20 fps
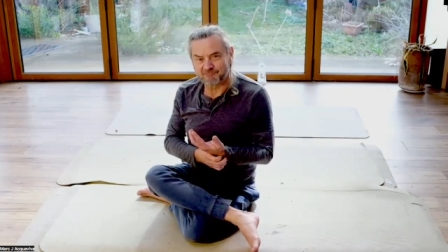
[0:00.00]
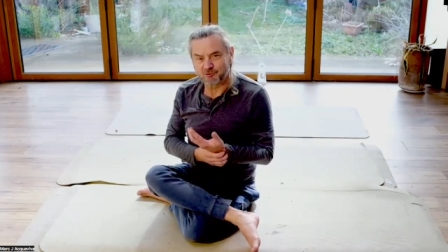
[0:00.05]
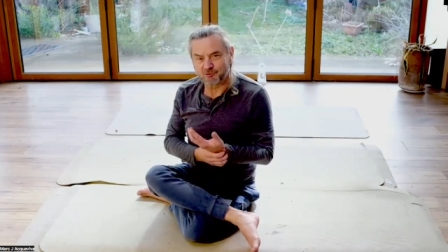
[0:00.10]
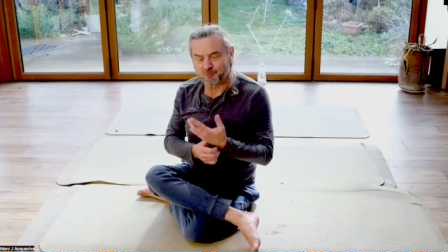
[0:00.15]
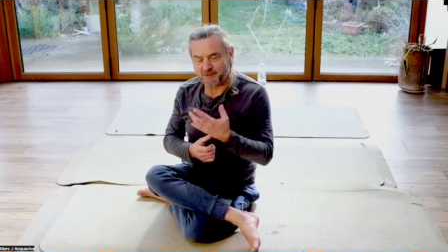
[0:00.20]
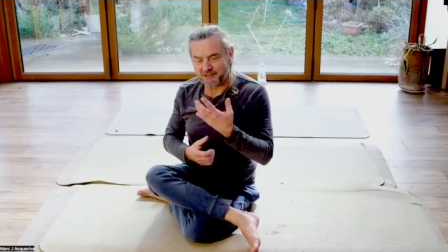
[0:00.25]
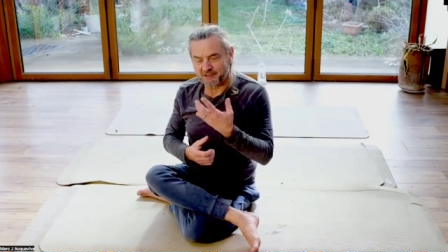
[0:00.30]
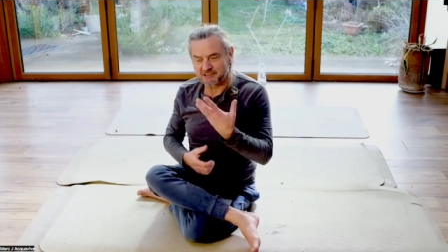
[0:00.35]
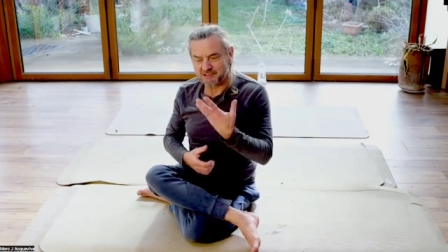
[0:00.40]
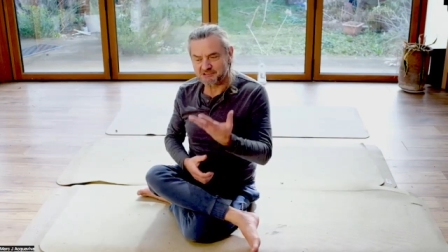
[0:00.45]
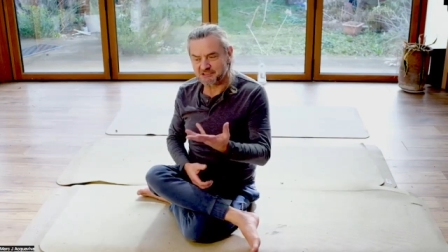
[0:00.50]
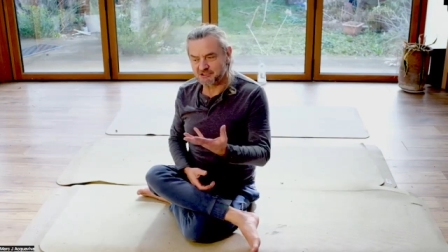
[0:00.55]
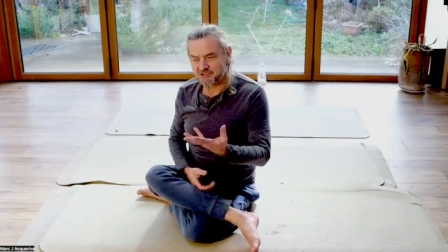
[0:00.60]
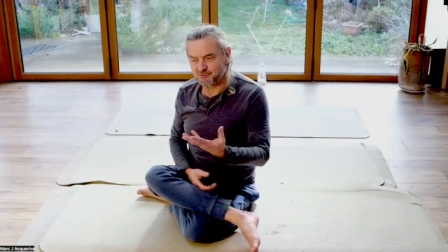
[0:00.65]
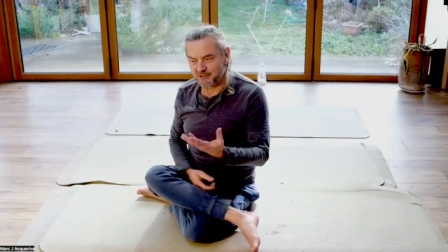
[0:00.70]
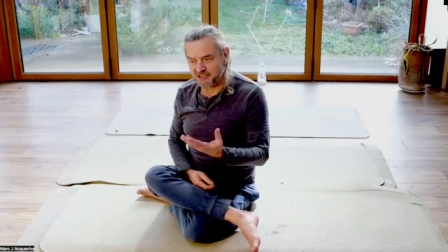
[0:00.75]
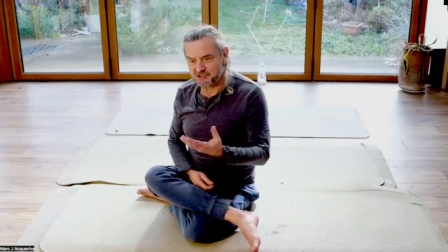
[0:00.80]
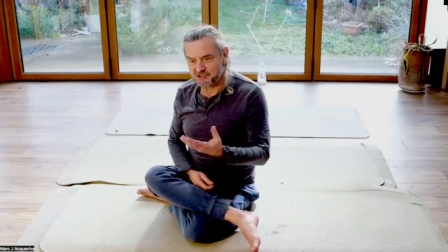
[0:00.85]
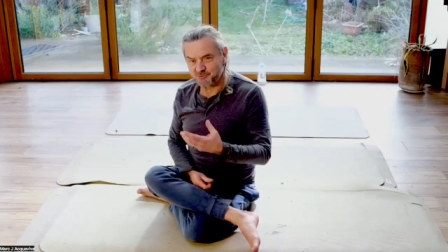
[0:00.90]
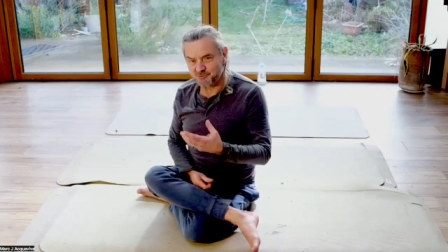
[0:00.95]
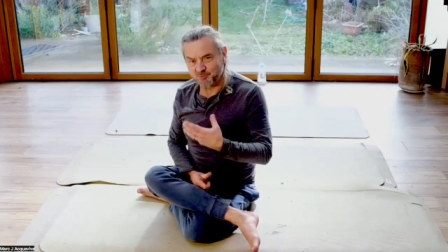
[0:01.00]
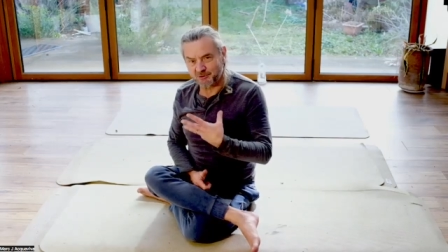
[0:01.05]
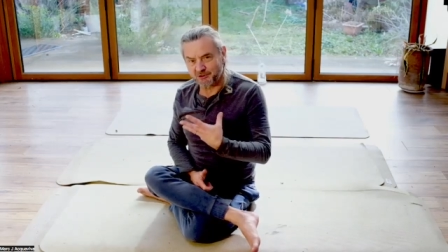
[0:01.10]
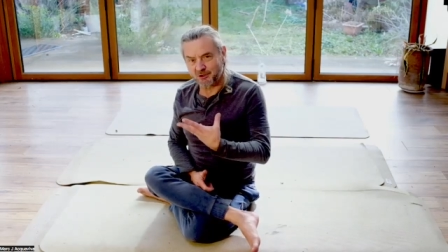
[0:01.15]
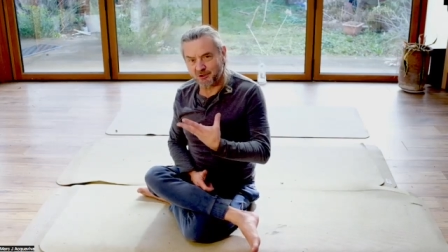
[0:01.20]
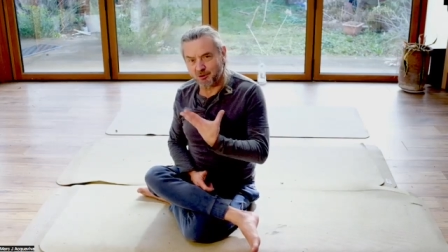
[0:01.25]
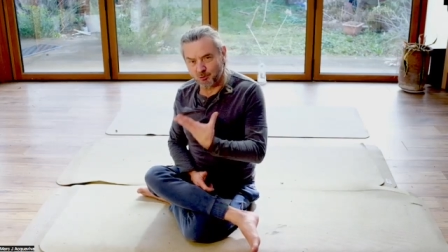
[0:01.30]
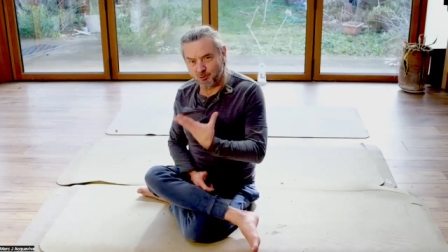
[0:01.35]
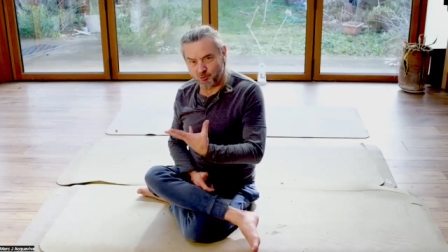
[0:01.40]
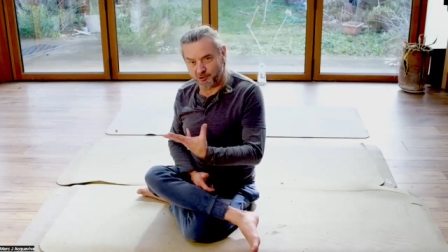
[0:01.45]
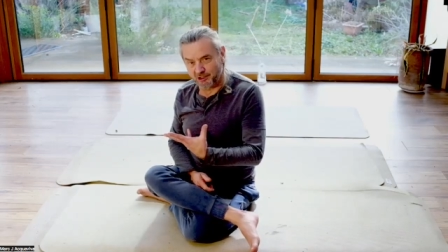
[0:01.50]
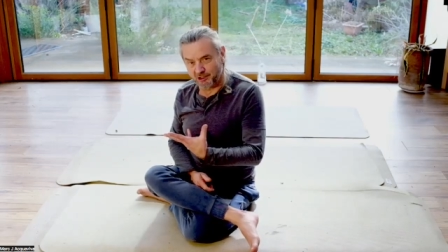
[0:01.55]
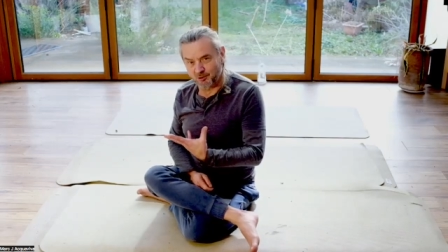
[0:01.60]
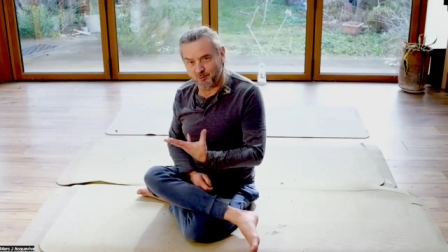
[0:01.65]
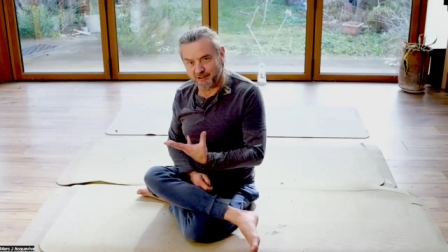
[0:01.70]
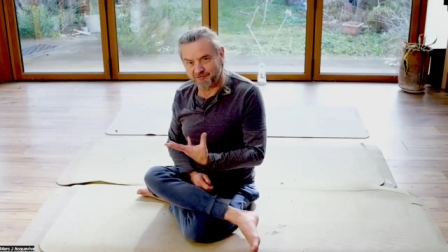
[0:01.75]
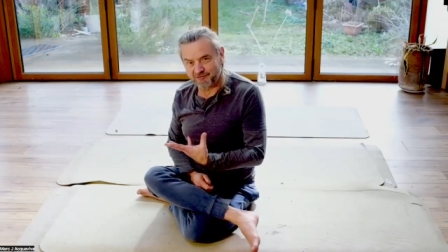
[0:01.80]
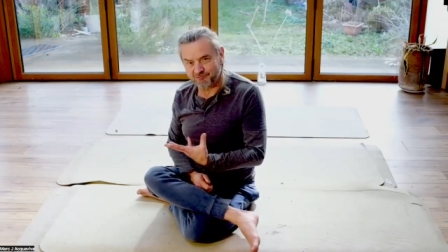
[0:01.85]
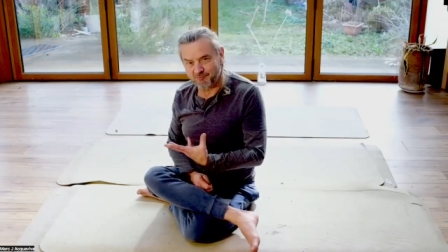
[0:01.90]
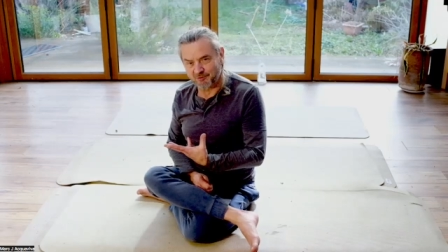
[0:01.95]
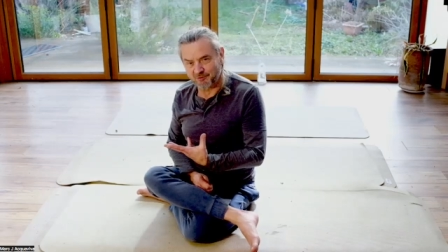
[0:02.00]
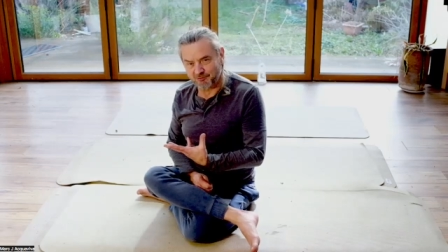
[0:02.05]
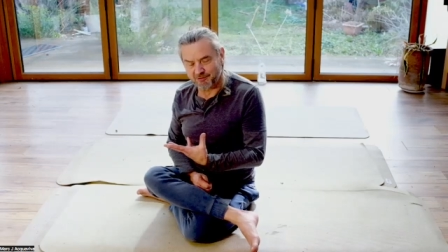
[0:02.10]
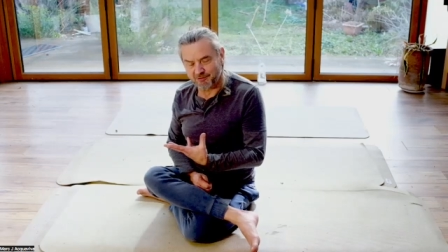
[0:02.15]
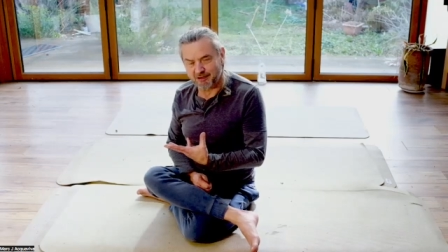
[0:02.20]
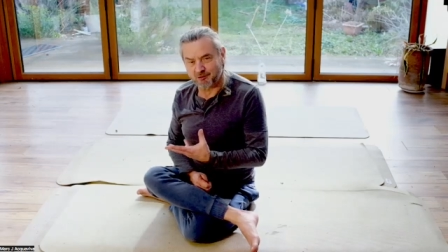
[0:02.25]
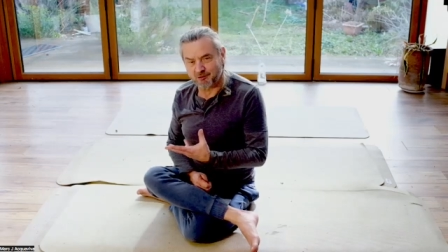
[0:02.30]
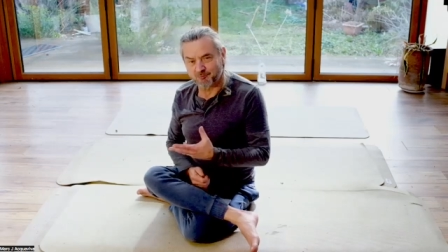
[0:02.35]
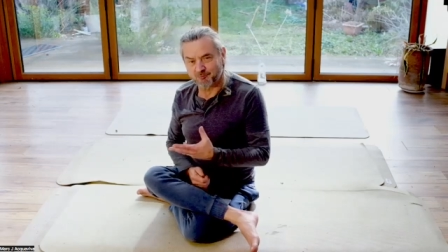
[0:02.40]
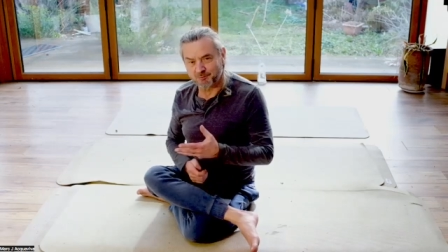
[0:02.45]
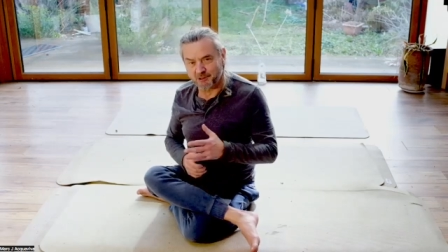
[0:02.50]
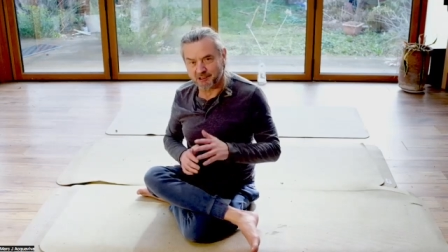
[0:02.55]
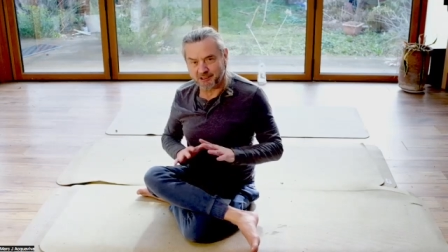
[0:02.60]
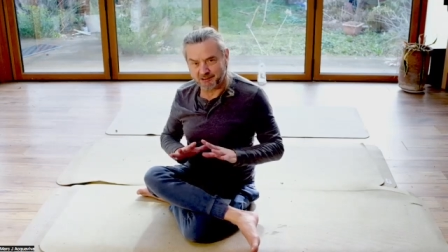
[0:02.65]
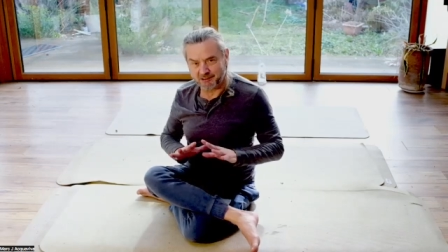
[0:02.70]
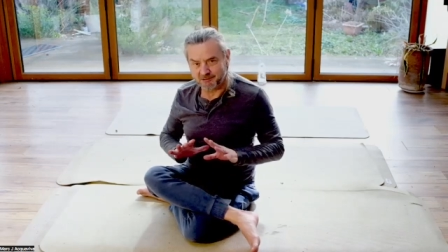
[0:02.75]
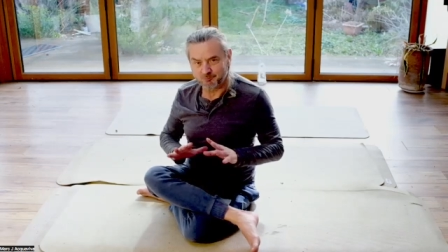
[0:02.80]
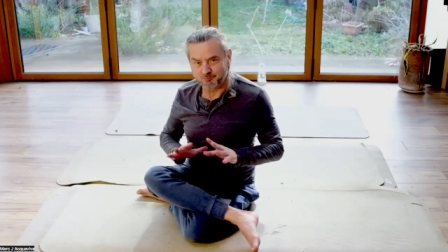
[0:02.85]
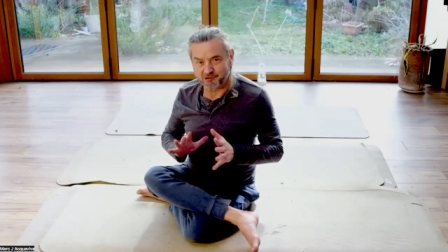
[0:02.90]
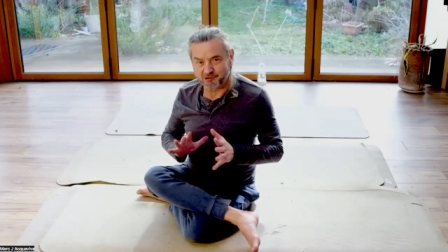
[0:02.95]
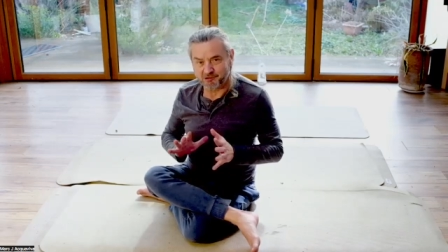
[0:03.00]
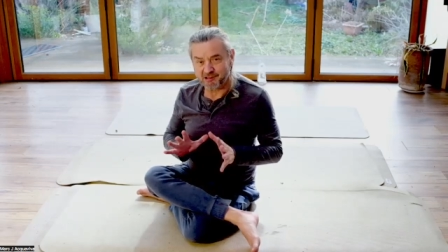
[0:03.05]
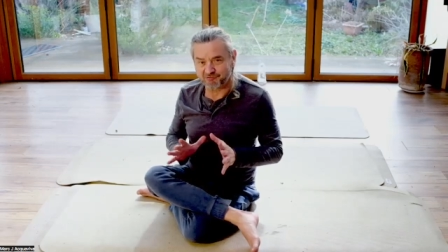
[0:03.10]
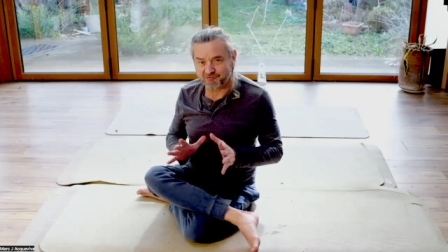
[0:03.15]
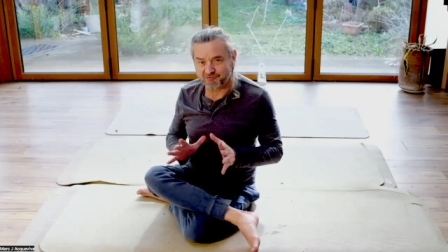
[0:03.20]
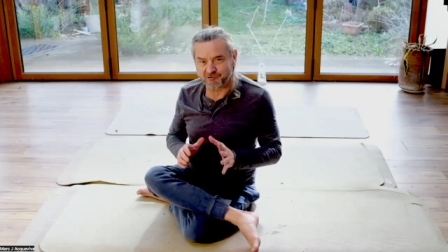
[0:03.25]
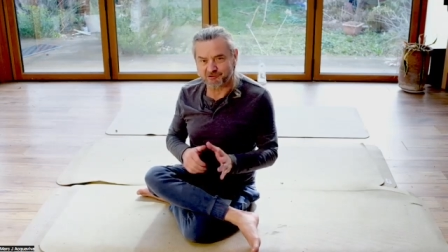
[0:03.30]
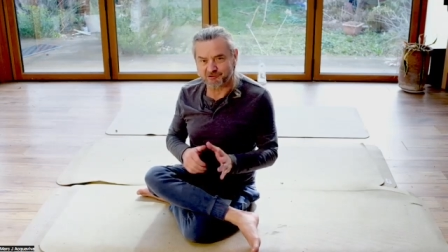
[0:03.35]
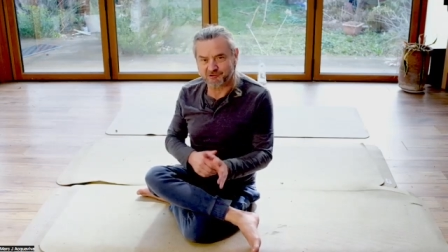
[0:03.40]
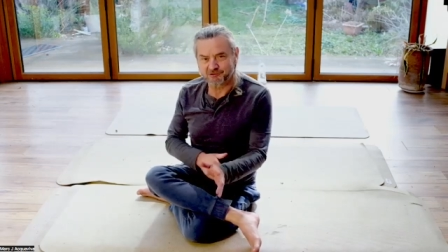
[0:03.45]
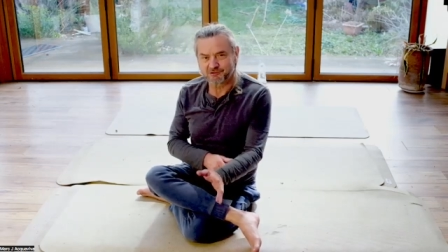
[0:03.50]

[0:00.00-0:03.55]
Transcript: You'll be in a situation where you're holding away from the ground by with effort.